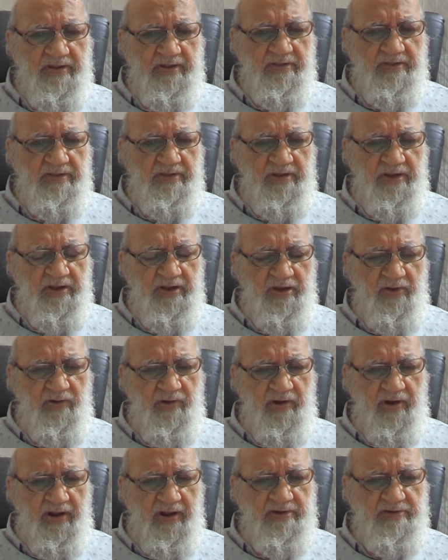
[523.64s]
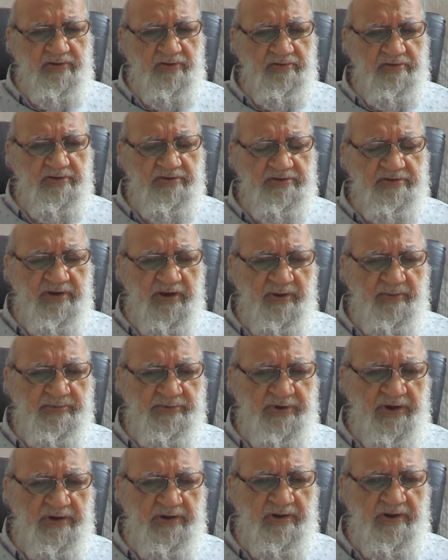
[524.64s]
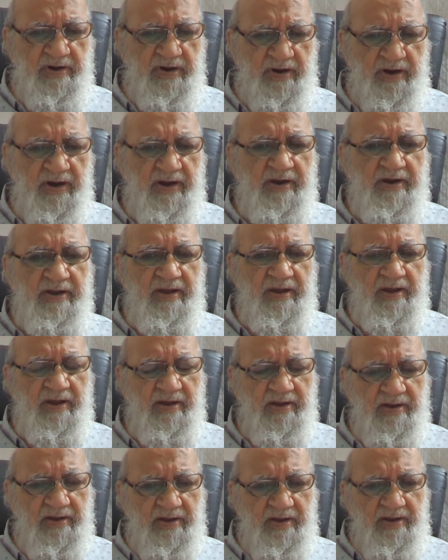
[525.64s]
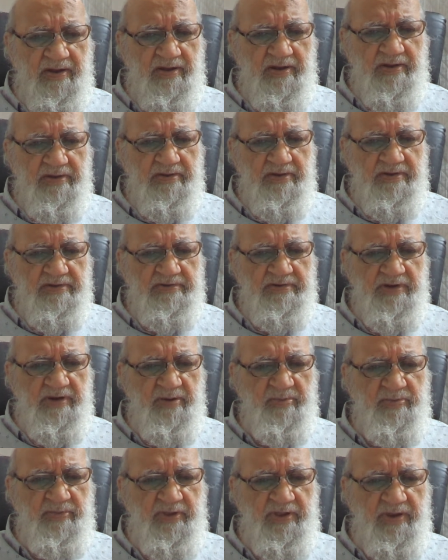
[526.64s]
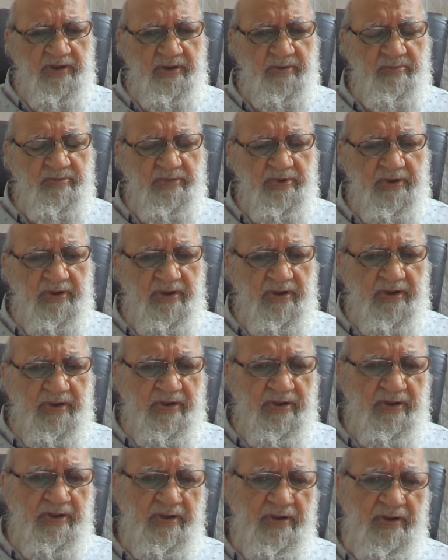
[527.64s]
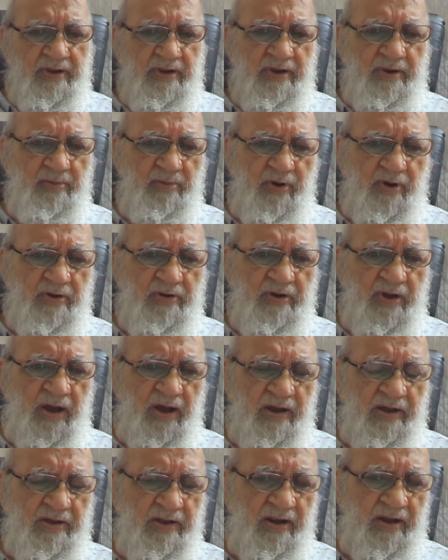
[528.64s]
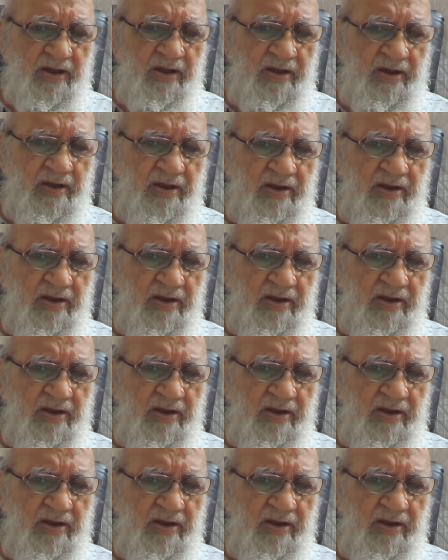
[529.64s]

They are also the same central idea, the same theme about Akhirah